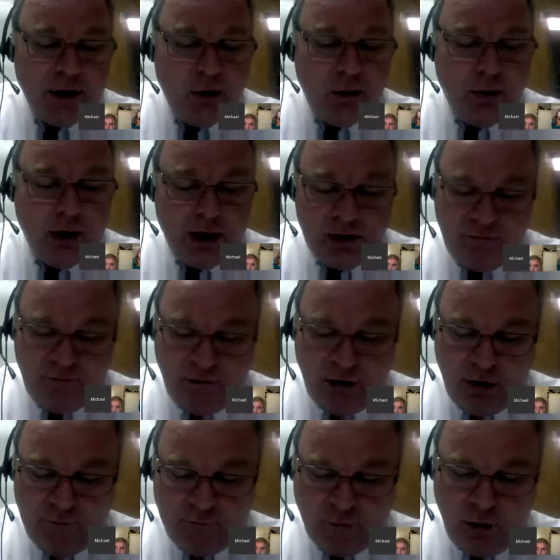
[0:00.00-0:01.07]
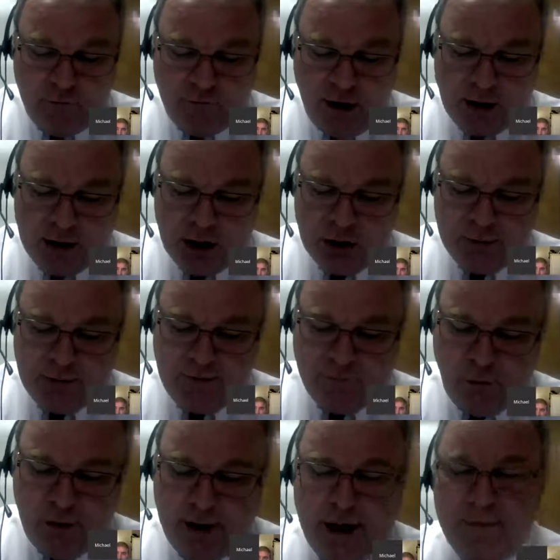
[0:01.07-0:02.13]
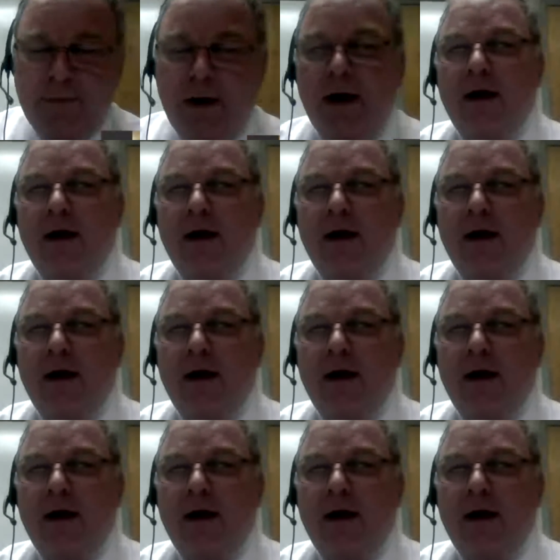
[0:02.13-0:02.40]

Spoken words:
nor his forefathers before him.